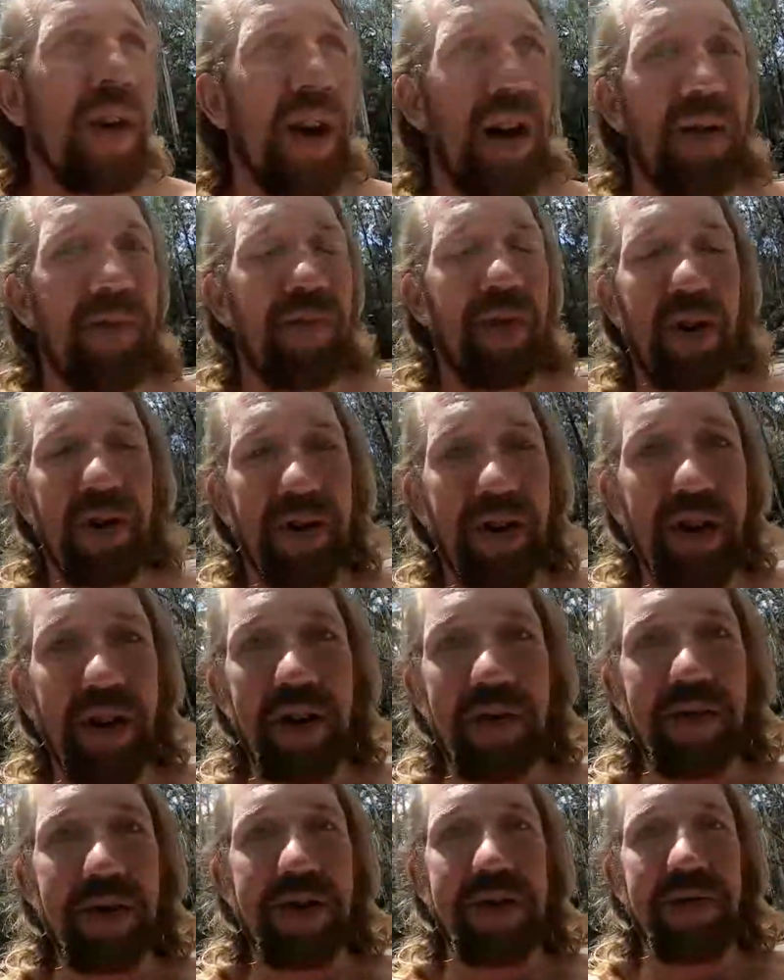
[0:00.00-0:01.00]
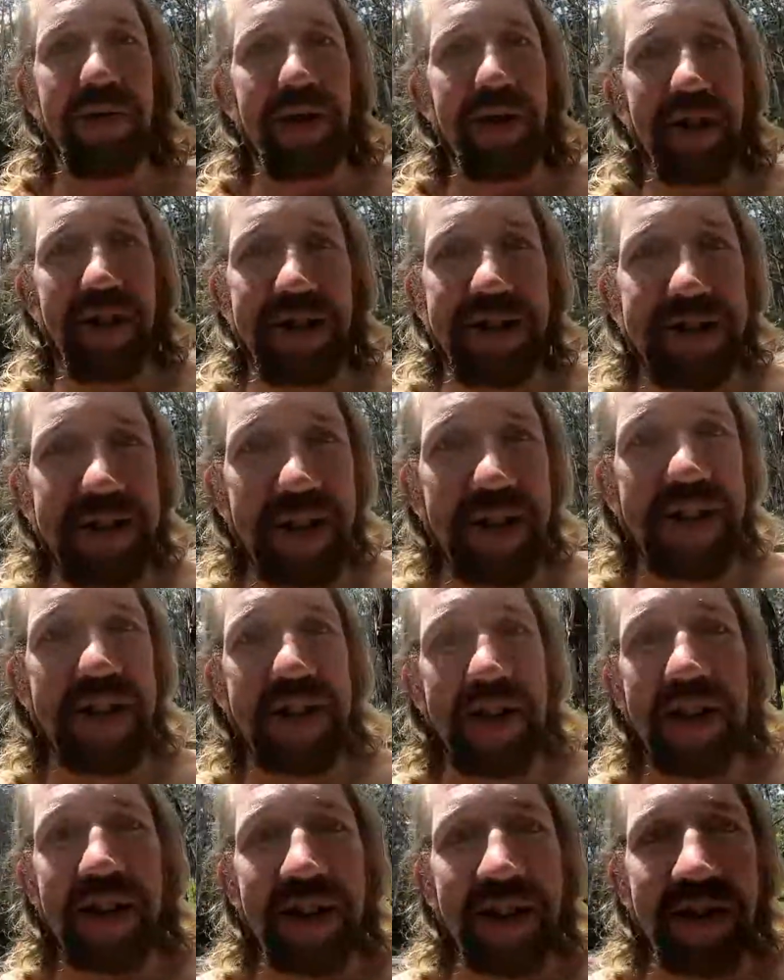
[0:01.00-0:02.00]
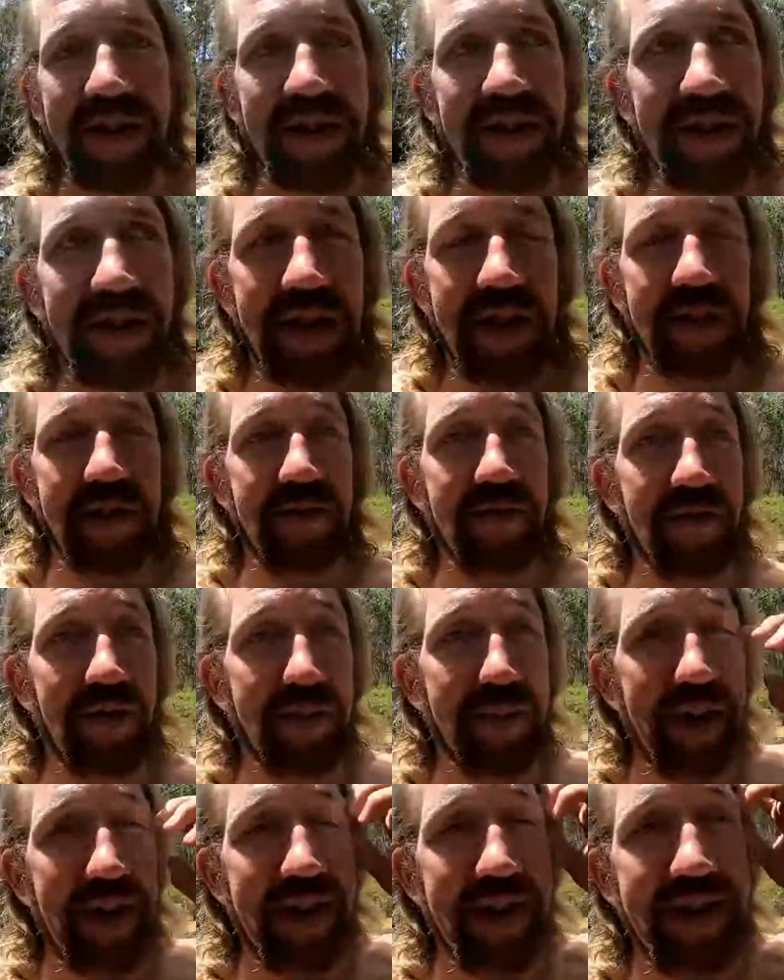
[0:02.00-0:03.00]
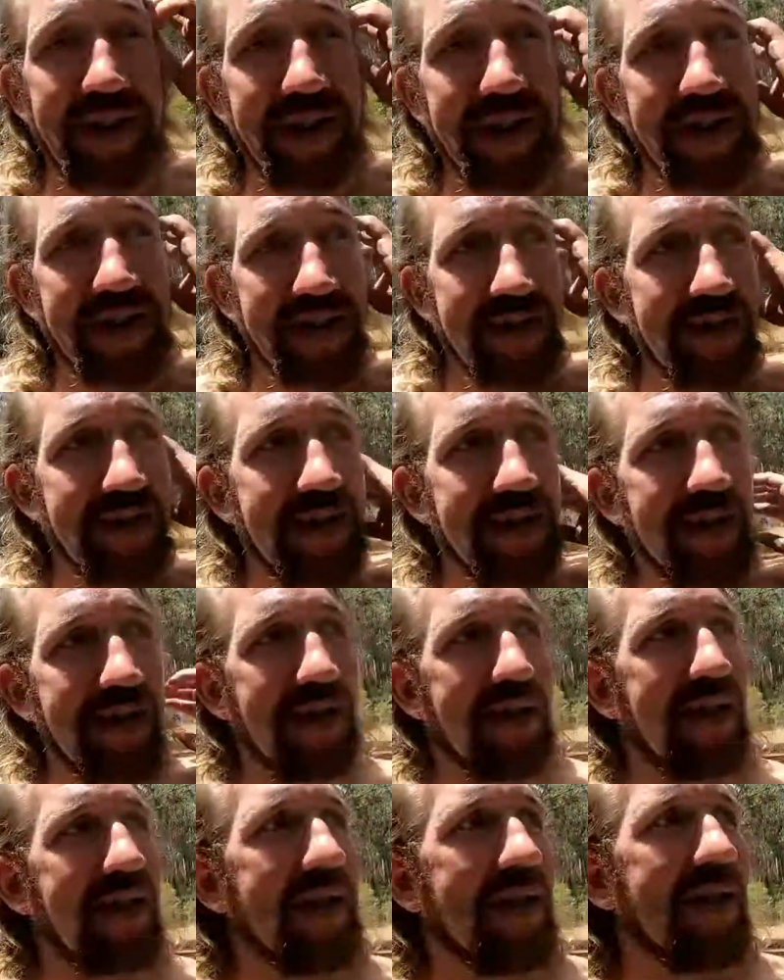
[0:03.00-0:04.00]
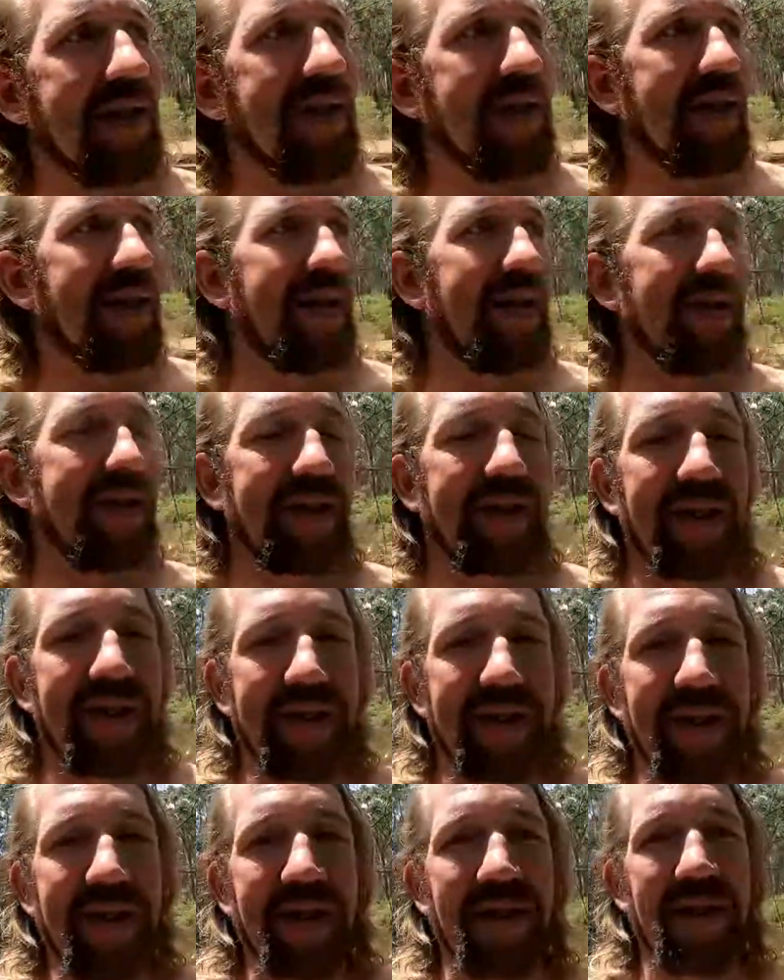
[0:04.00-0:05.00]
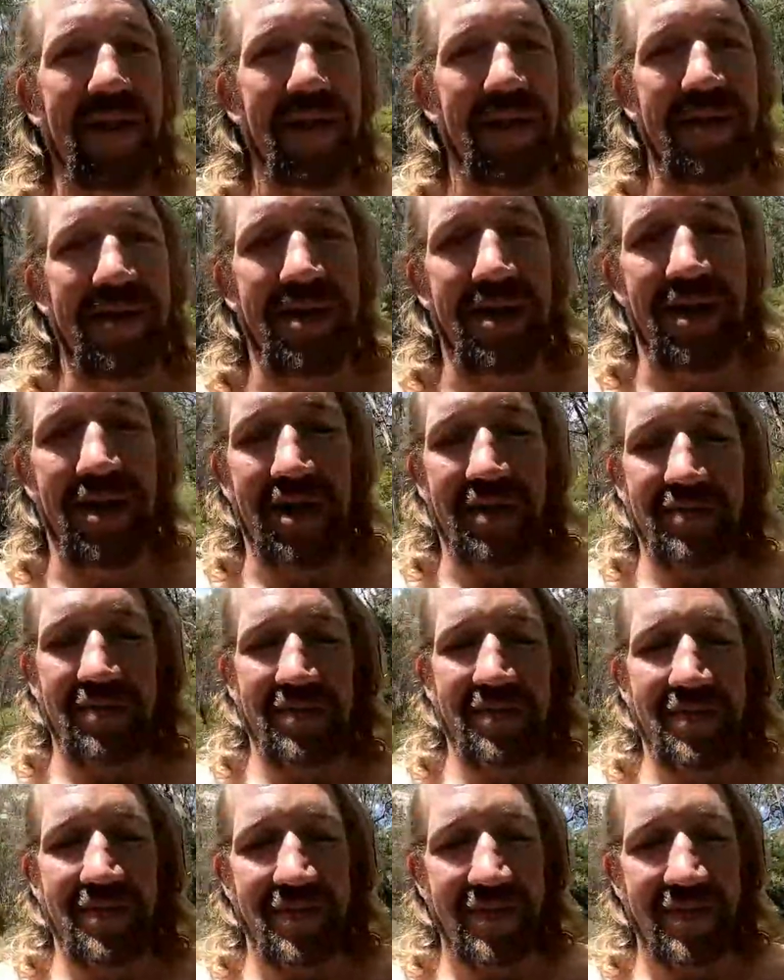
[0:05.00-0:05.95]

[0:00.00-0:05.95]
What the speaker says: I'm probably going to be doing like 16 hill repeats. It's going to take a long time.